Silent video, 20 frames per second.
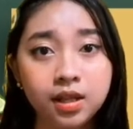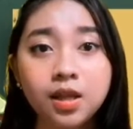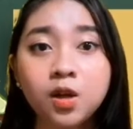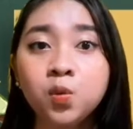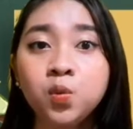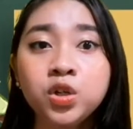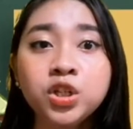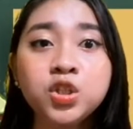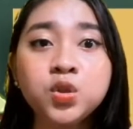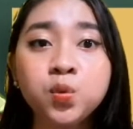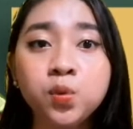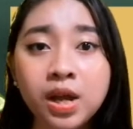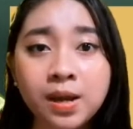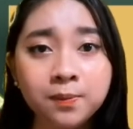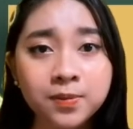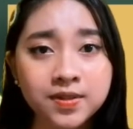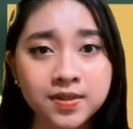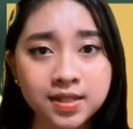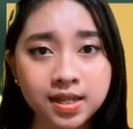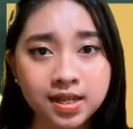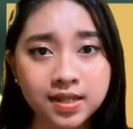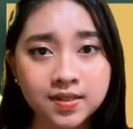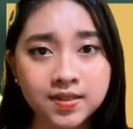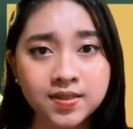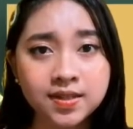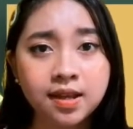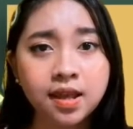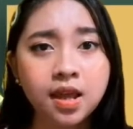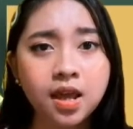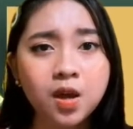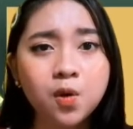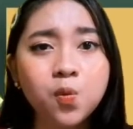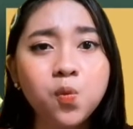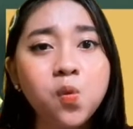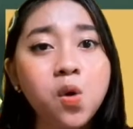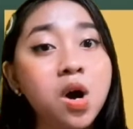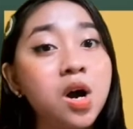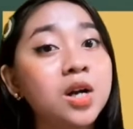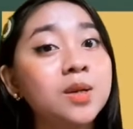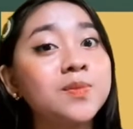which represents a
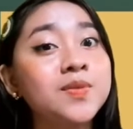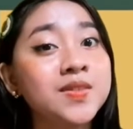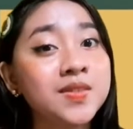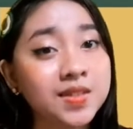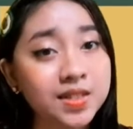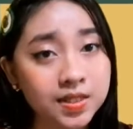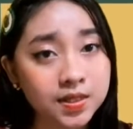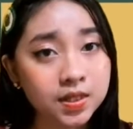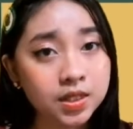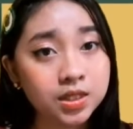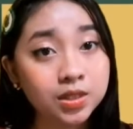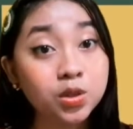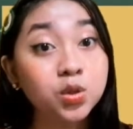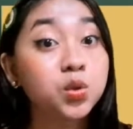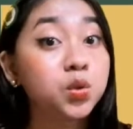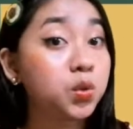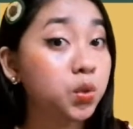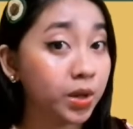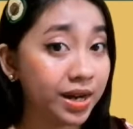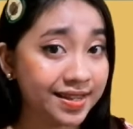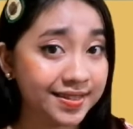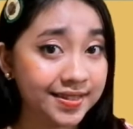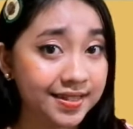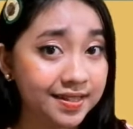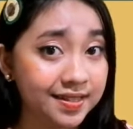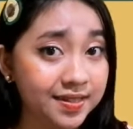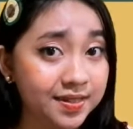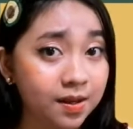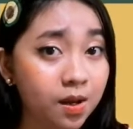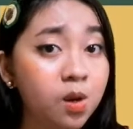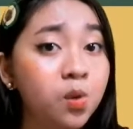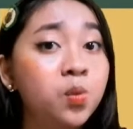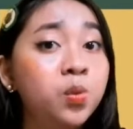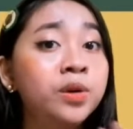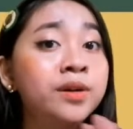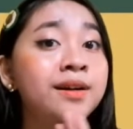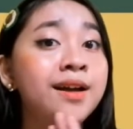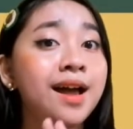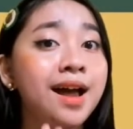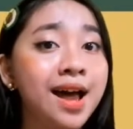warm season grasses,
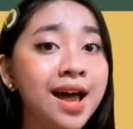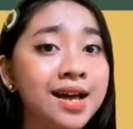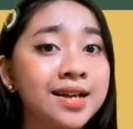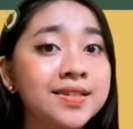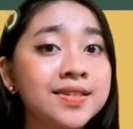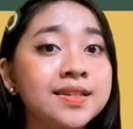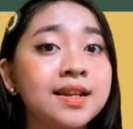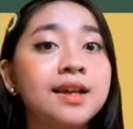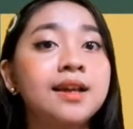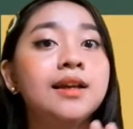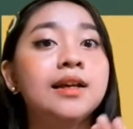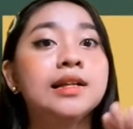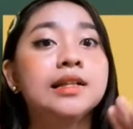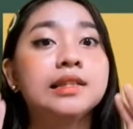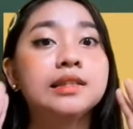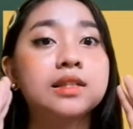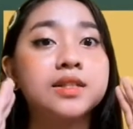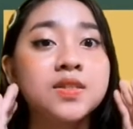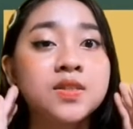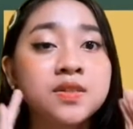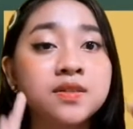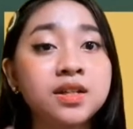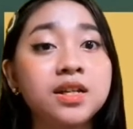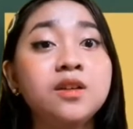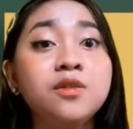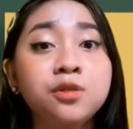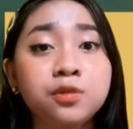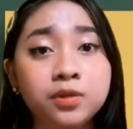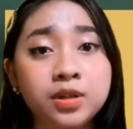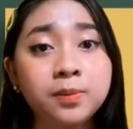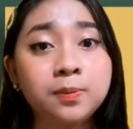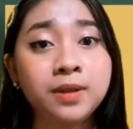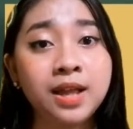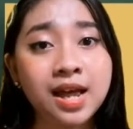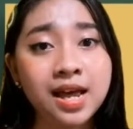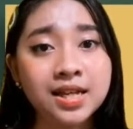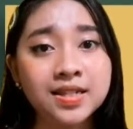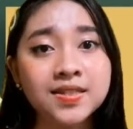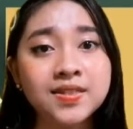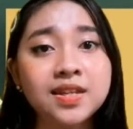whereas the C3
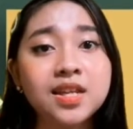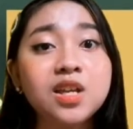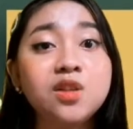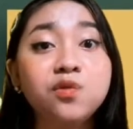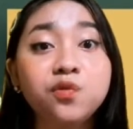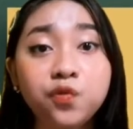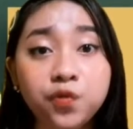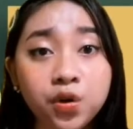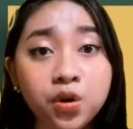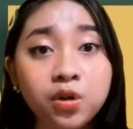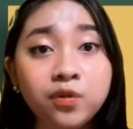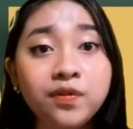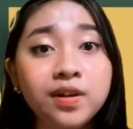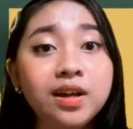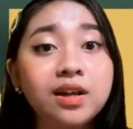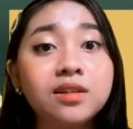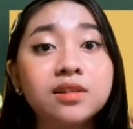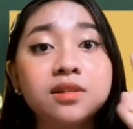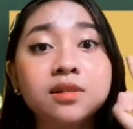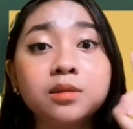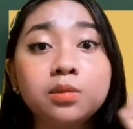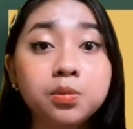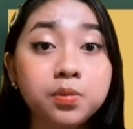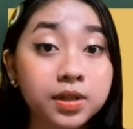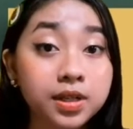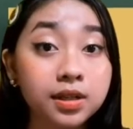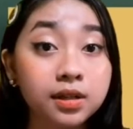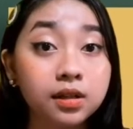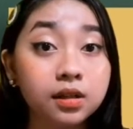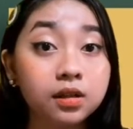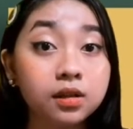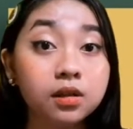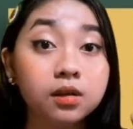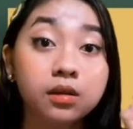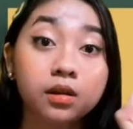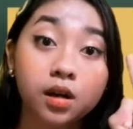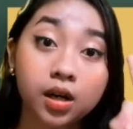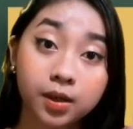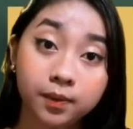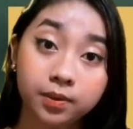plants involve a
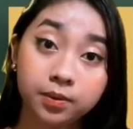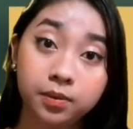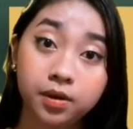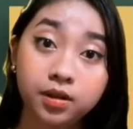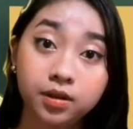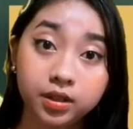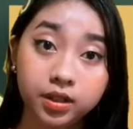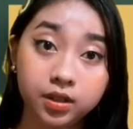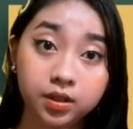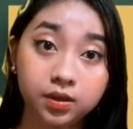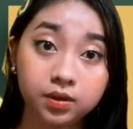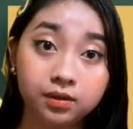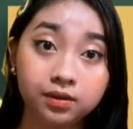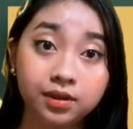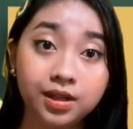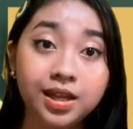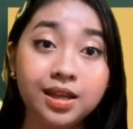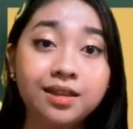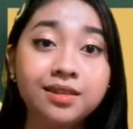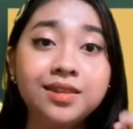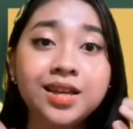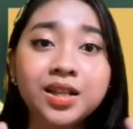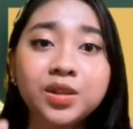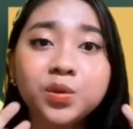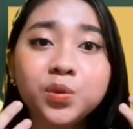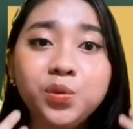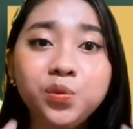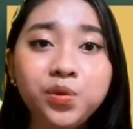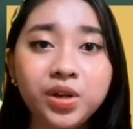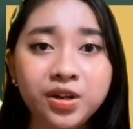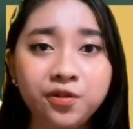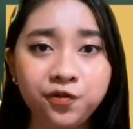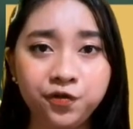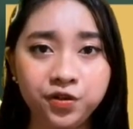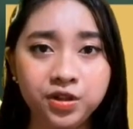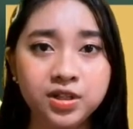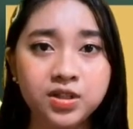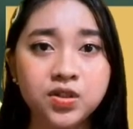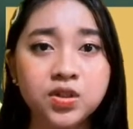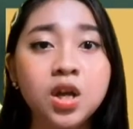3-carbon molecule that
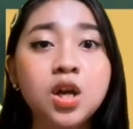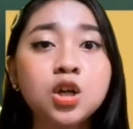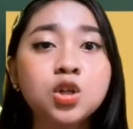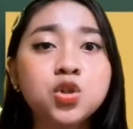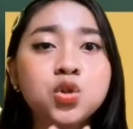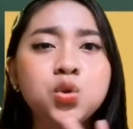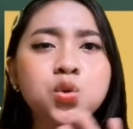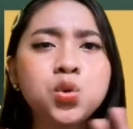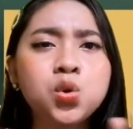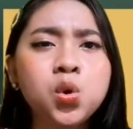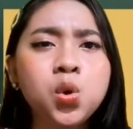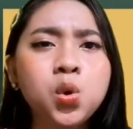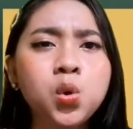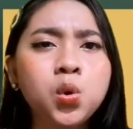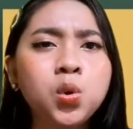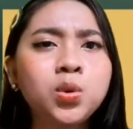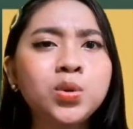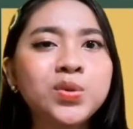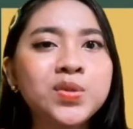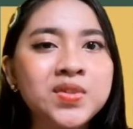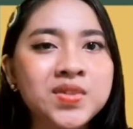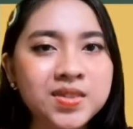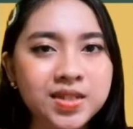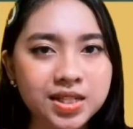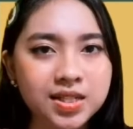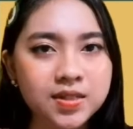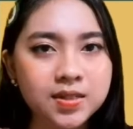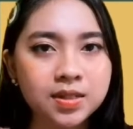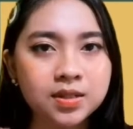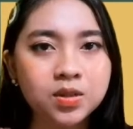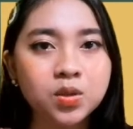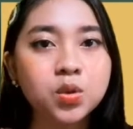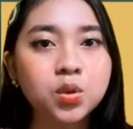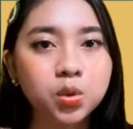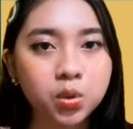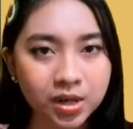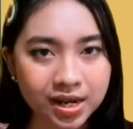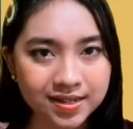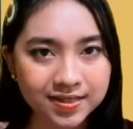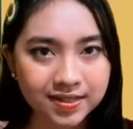refers to cool season
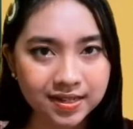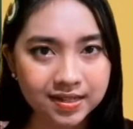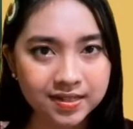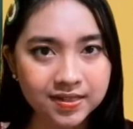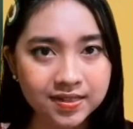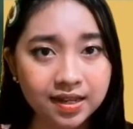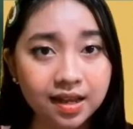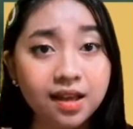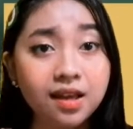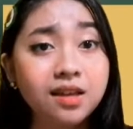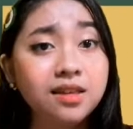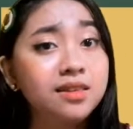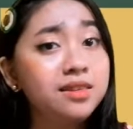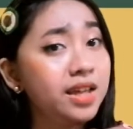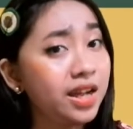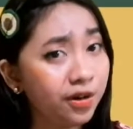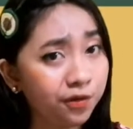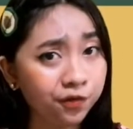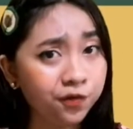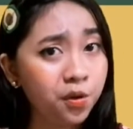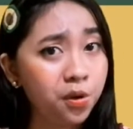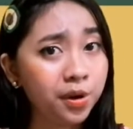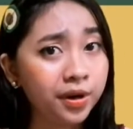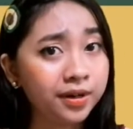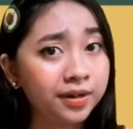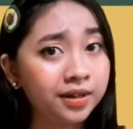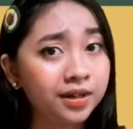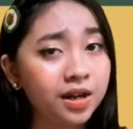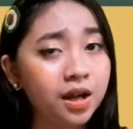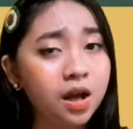grasses. Therefore,